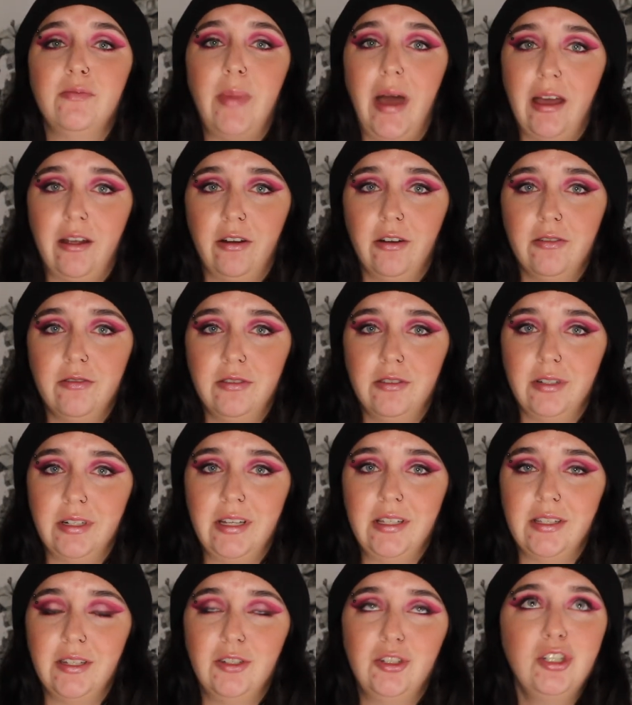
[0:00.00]
of macros, there
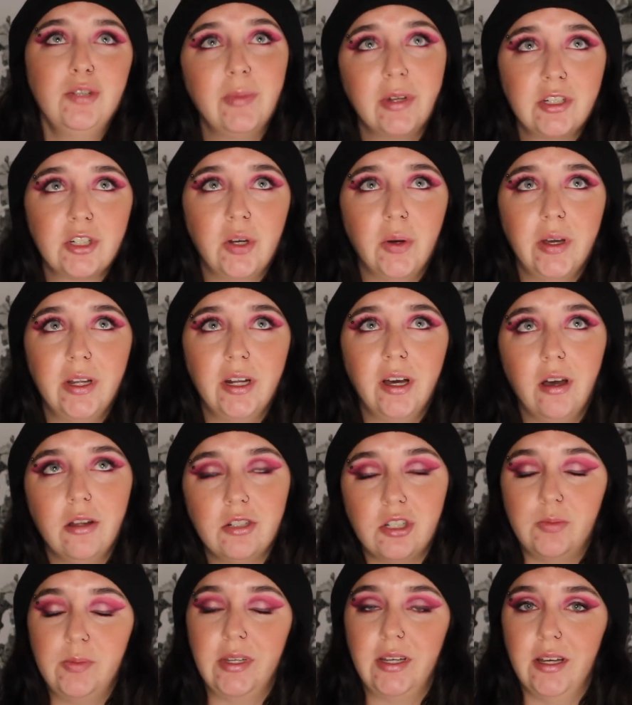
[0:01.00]
isn't too much going on
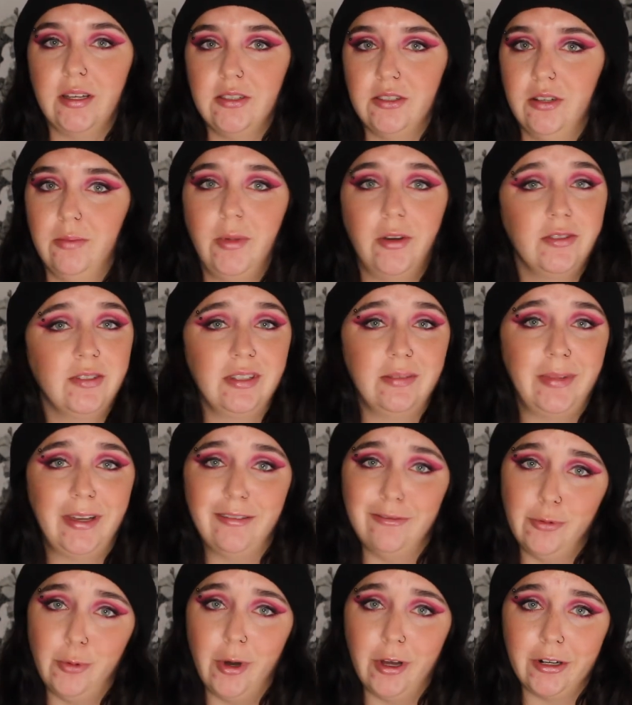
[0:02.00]
just because they're mostly made
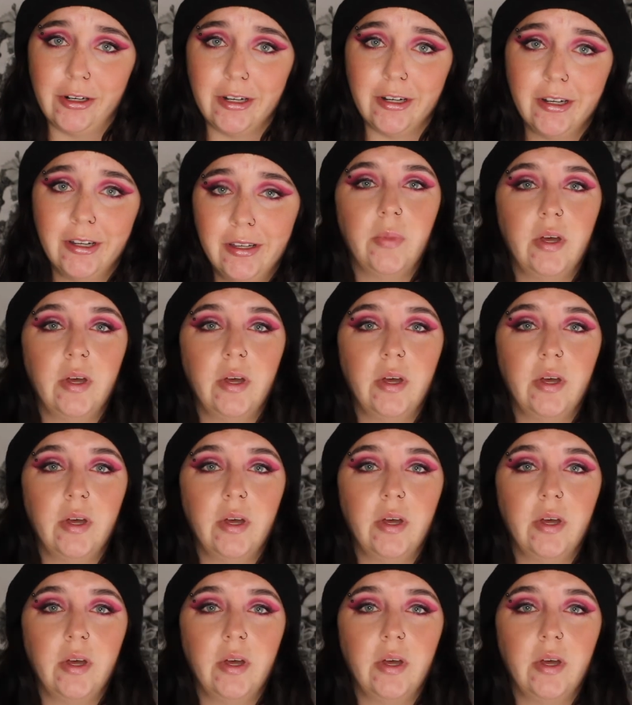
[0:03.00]
of water.